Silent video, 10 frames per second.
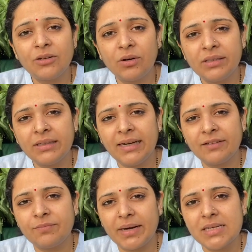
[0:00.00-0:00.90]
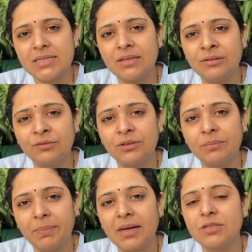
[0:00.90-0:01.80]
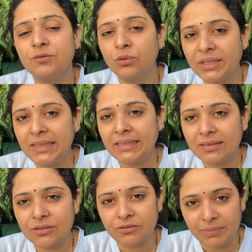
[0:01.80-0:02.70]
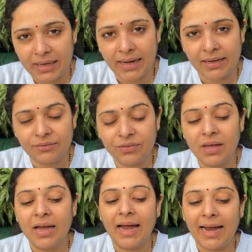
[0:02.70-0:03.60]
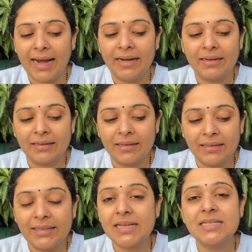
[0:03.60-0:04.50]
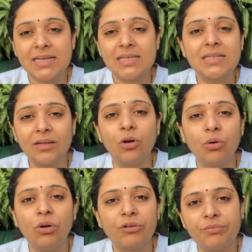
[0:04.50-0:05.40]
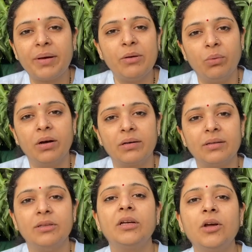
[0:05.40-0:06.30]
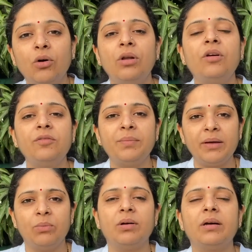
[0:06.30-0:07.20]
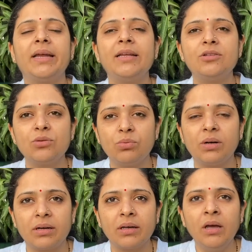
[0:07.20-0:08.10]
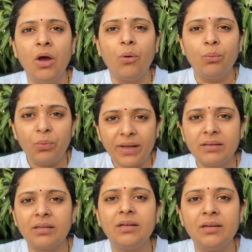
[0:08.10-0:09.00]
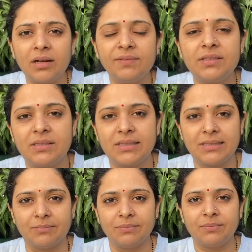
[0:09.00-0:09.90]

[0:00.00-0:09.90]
alternative medicine for the past 14 years of my life, and this is the goal of my work. The goal of my work is to work with the nervous system.